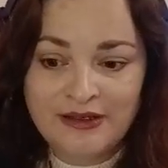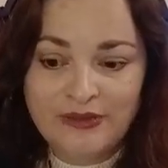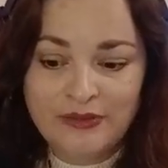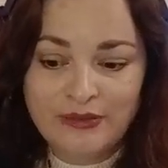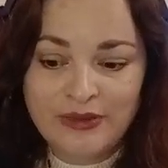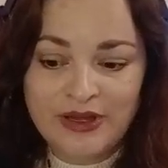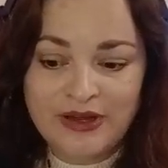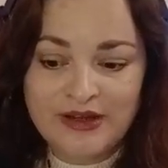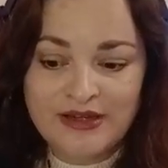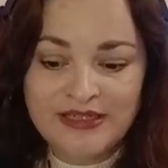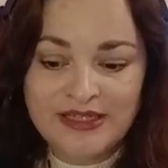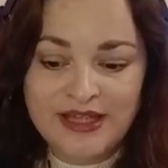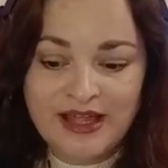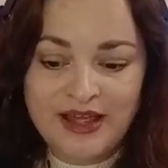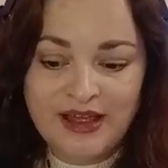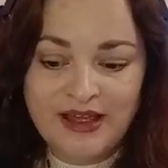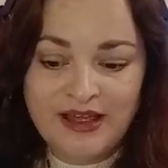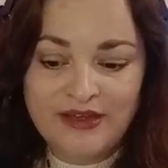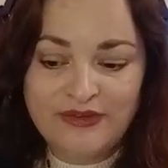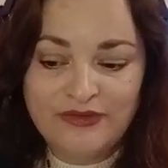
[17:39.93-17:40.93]
We are to
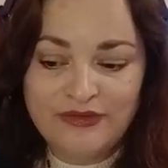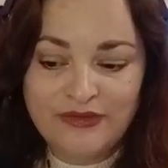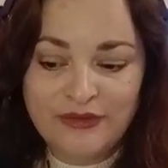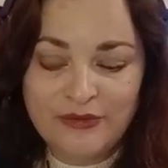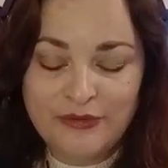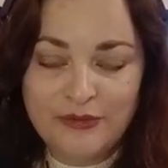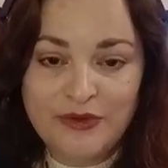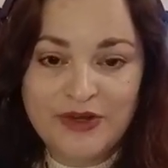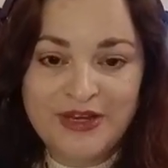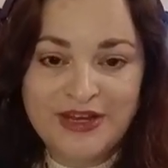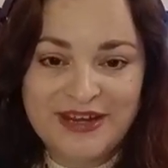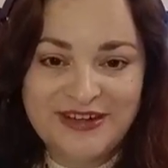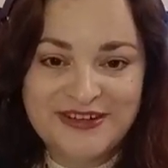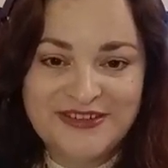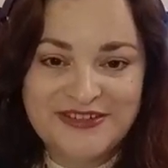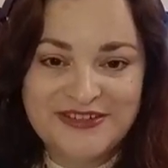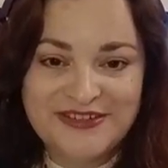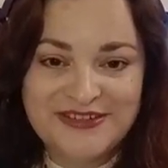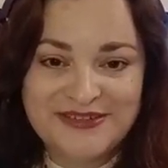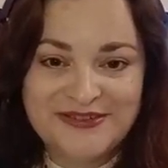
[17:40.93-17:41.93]
have one
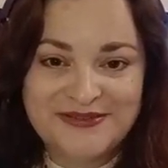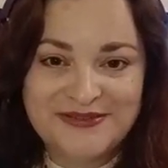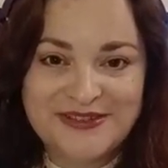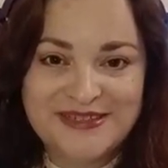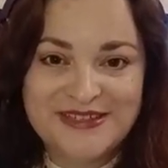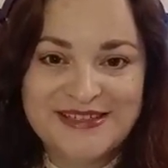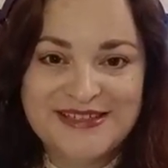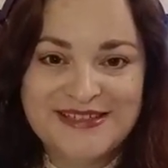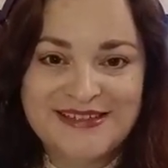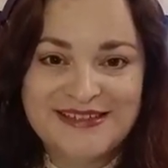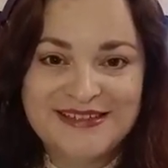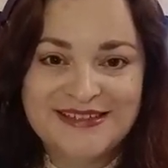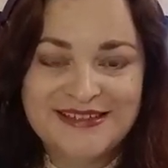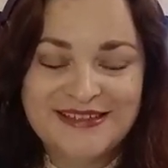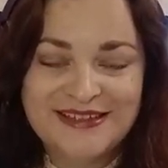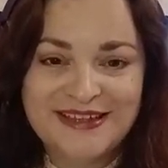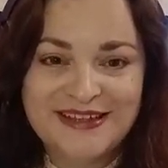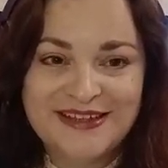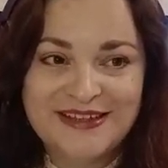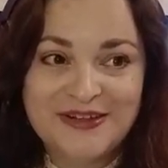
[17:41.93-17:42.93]
energy source,
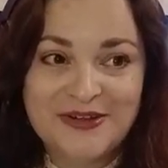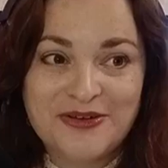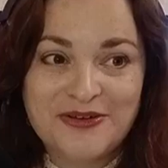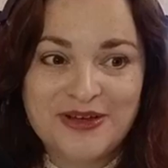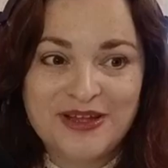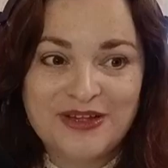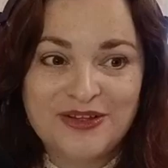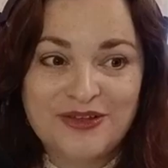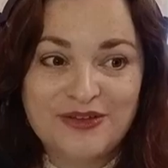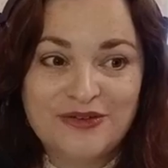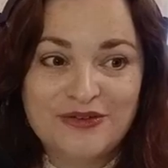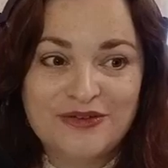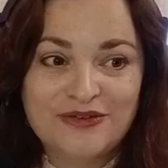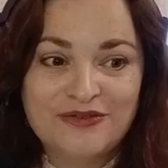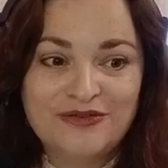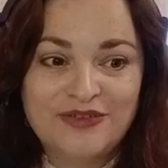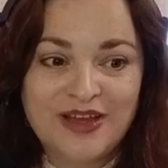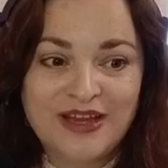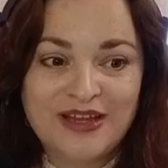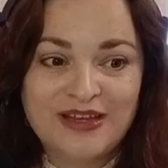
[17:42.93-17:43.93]
a
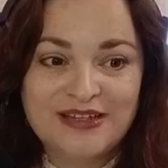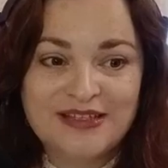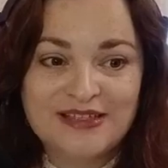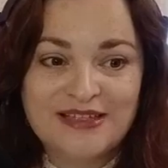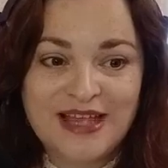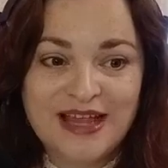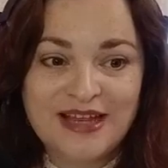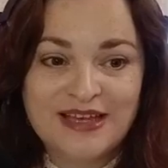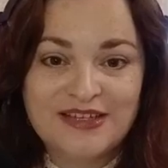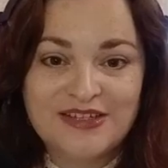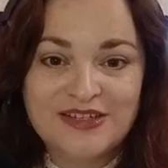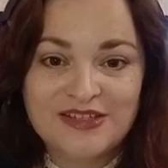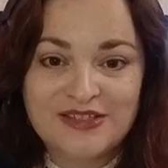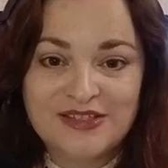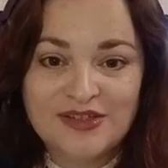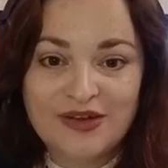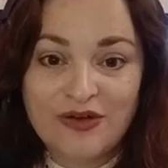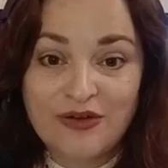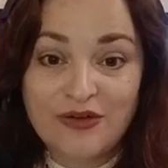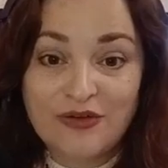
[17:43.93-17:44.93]
unified
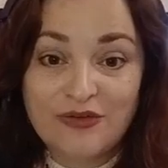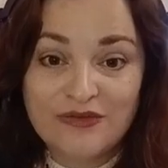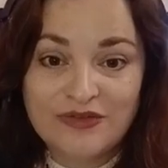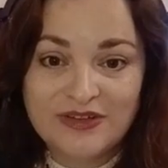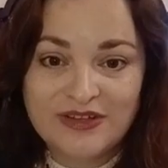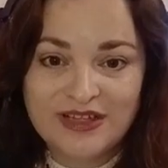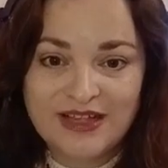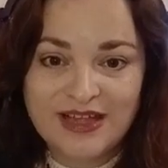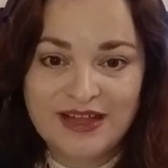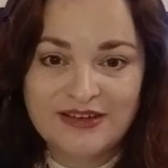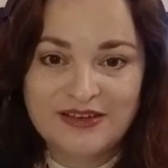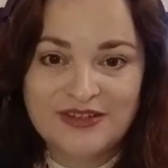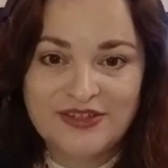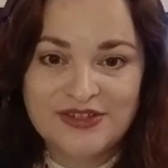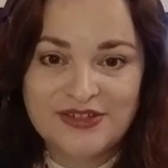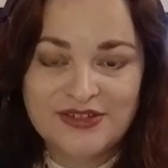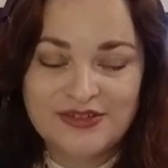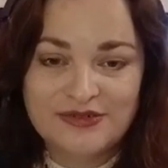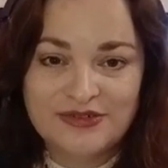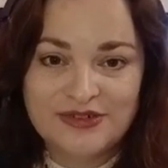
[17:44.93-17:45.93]
intelligence over the energy
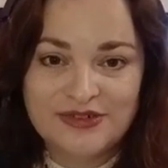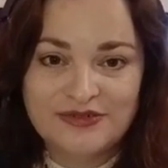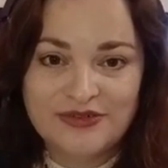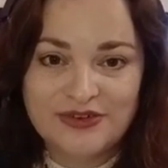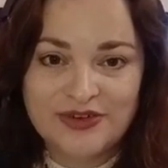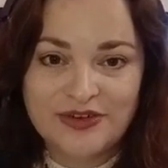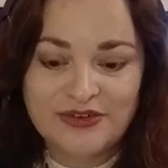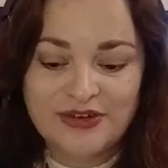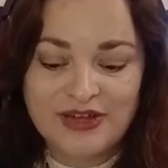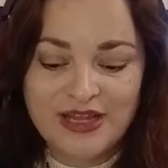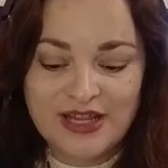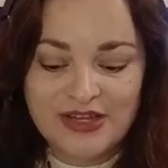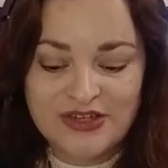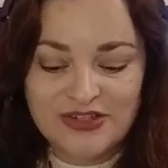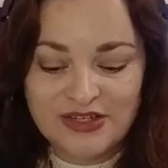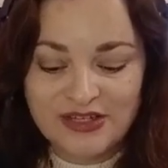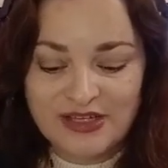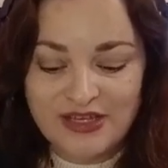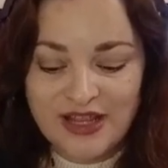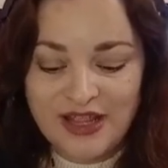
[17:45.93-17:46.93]
source for
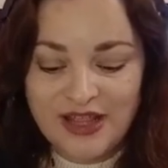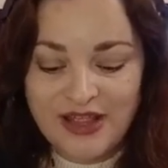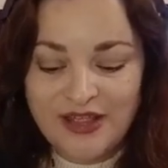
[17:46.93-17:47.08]
creation.